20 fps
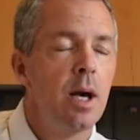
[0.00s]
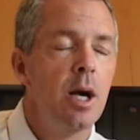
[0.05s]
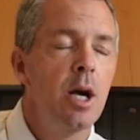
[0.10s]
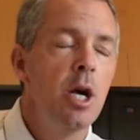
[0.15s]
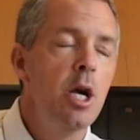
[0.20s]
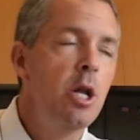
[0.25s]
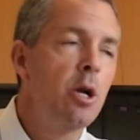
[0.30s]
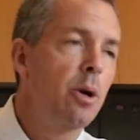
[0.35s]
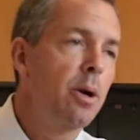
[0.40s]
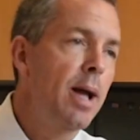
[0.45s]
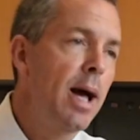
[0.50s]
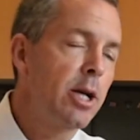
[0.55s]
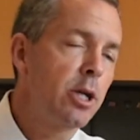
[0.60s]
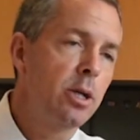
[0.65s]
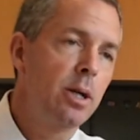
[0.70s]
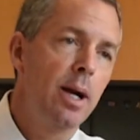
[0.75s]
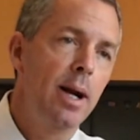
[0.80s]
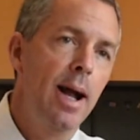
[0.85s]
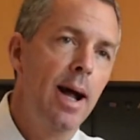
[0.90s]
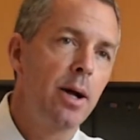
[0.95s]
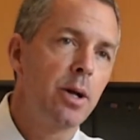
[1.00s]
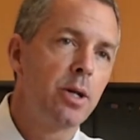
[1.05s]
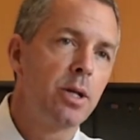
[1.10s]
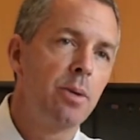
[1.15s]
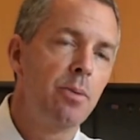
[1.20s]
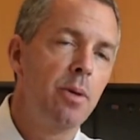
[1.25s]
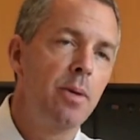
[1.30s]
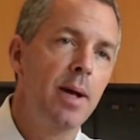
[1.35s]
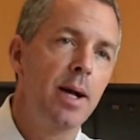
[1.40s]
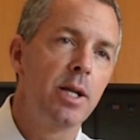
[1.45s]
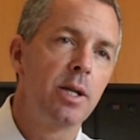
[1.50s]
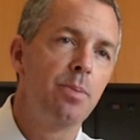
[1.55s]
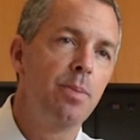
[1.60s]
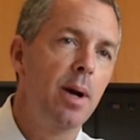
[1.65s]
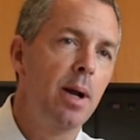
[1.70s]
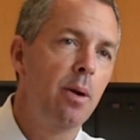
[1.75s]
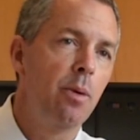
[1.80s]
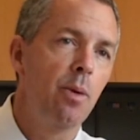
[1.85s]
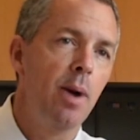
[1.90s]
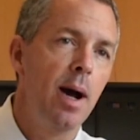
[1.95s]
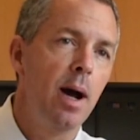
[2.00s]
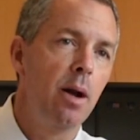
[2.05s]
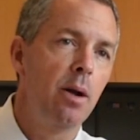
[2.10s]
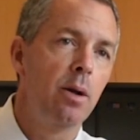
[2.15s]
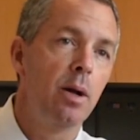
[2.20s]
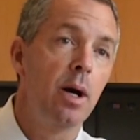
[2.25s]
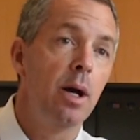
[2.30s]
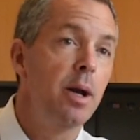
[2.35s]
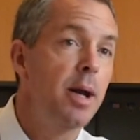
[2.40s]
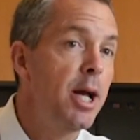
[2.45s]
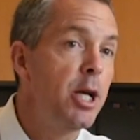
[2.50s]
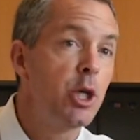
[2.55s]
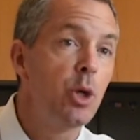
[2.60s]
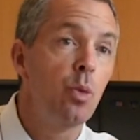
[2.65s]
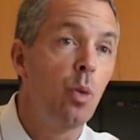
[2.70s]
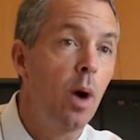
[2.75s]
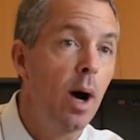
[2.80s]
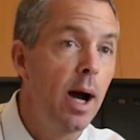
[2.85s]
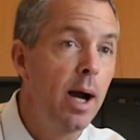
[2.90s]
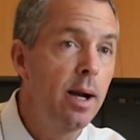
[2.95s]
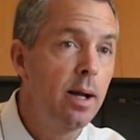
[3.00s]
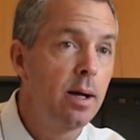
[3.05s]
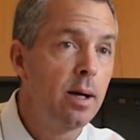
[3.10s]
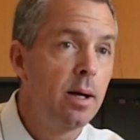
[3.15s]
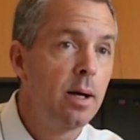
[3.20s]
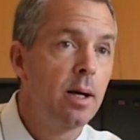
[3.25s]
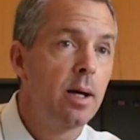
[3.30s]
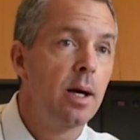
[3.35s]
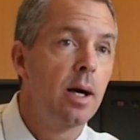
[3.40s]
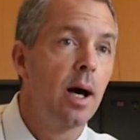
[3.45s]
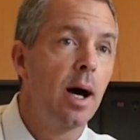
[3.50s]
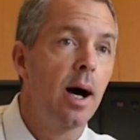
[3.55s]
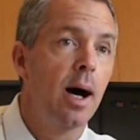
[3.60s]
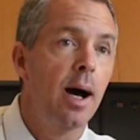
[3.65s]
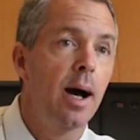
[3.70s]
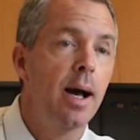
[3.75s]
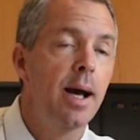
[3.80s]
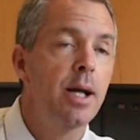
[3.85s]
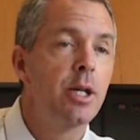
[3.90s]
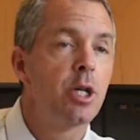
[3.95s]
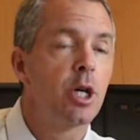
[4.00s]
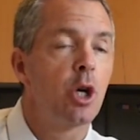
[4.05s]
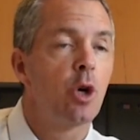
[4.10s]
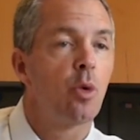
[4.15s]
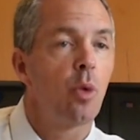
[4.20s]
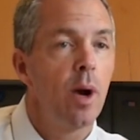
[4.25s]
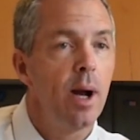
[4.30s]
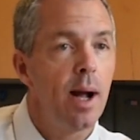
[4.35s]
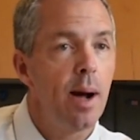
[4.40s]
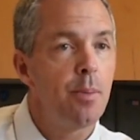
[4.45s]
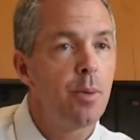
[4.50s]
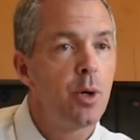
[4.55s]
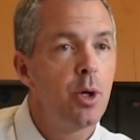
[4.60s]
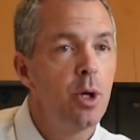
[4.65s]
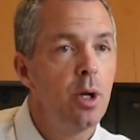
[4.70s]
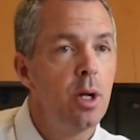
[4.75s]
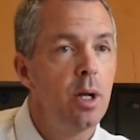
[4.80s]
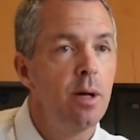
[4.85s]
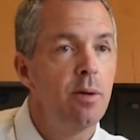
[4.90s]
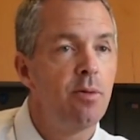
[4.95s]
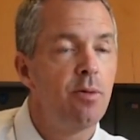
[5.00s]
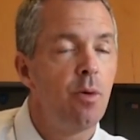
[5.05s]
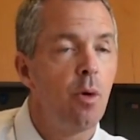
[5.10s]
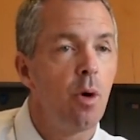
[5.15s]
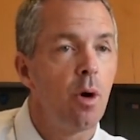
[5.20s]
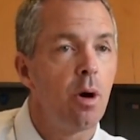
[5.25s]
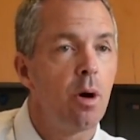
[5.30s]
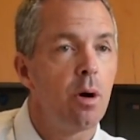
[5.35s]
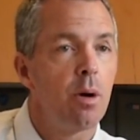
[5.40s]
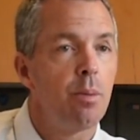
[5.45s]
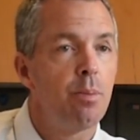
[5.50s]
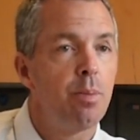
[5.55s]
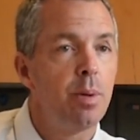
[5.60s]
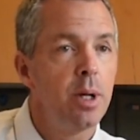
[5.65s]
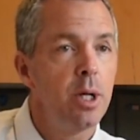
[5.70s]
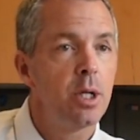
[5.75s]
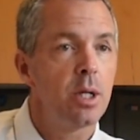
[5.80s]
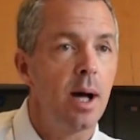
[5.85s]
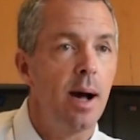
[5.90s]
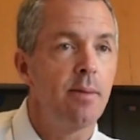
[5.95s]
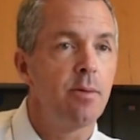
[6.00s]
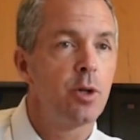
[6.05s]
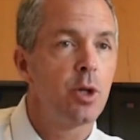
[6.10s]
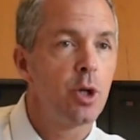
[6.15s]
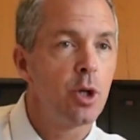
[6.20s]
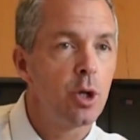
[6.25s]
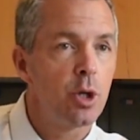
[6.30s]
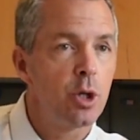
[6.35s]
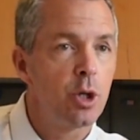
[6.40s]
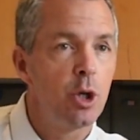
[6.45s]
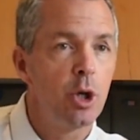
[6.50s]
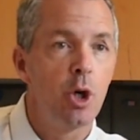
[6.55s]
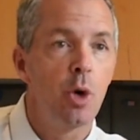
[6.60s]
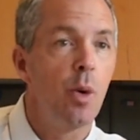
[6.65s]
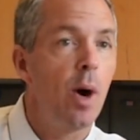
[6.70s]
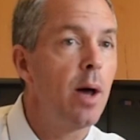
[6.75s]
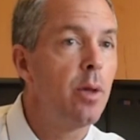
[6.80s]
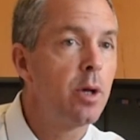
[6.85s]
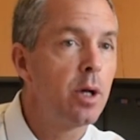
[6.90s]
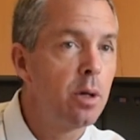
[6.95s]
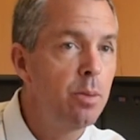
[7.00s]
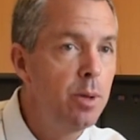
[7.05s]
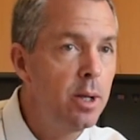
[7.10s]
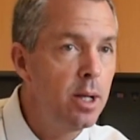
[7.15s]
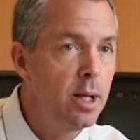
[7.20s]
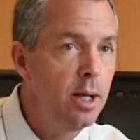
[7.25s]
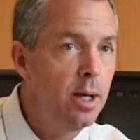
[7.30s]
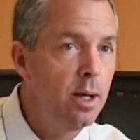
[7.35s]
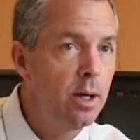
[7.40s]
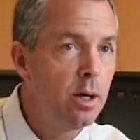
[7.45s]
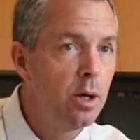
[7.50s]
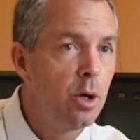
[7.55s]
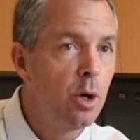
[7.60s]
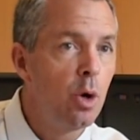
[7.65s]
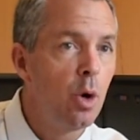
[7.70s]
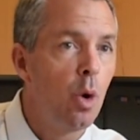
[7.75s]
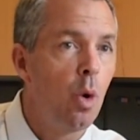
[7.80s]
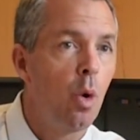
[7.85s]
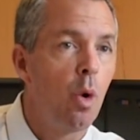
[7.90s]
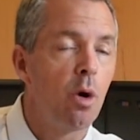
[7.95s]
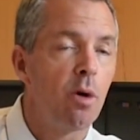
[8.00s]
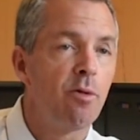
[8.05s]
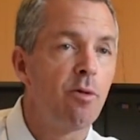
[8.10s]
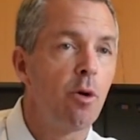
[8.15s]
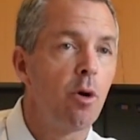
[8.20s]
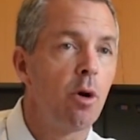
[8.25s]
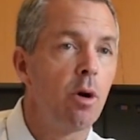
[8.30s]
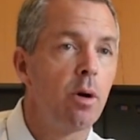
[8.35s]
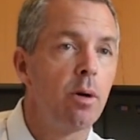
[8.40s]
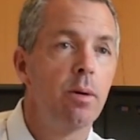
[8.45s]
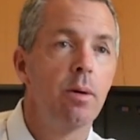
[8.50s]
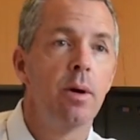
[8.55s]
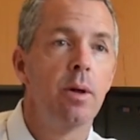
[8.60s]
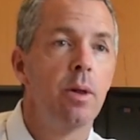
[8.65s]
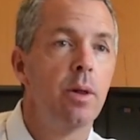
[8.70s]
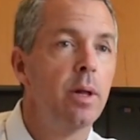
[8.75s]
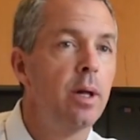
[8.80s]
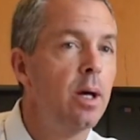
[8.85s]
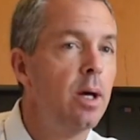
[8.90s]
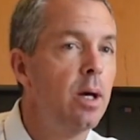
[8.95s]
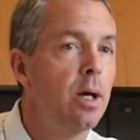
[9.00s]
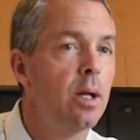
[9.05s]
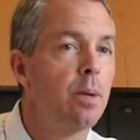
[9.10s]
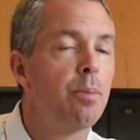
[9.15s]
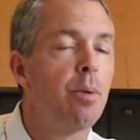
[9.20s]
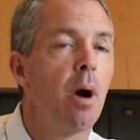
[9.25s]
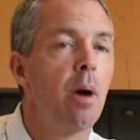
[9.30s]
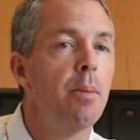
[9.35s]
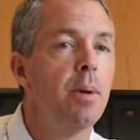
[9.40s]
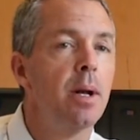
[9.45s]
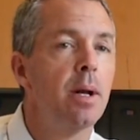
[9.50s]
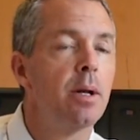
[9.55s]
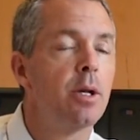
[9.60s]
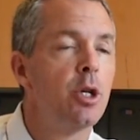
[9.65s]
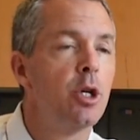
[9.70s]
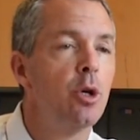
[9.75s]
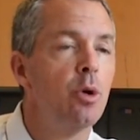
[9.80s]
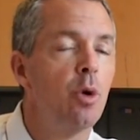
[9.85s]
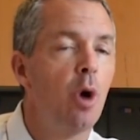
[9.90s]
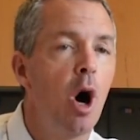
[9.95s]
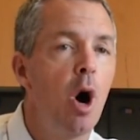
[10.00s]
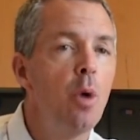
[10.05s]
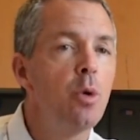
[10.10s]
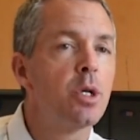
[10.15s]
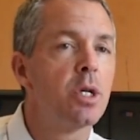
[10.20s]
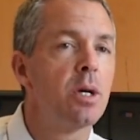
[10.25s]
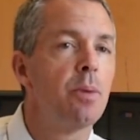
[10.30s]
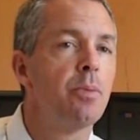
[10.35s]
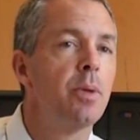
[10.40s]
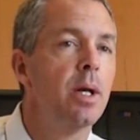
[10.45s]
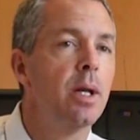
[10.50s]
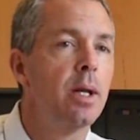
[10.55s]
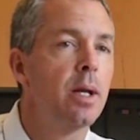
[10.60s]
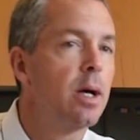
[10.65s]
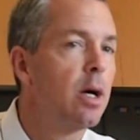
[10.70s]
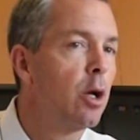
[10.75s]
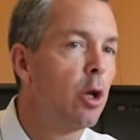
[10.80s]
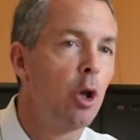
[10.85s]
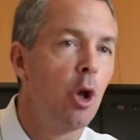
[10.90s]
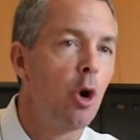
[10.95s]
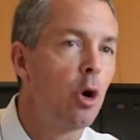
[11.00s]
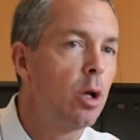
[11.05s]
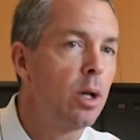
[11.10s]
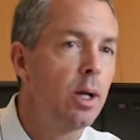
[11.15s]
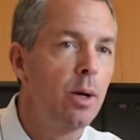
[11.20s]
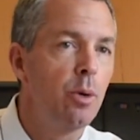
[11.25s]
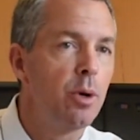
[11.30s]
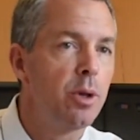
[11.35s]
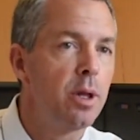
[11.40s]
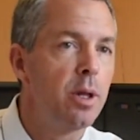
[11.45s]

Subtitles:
You know, National Night Out is something that's been around nationwide. It's a great opportunity for police officers to go out in the community or for the department to host something locally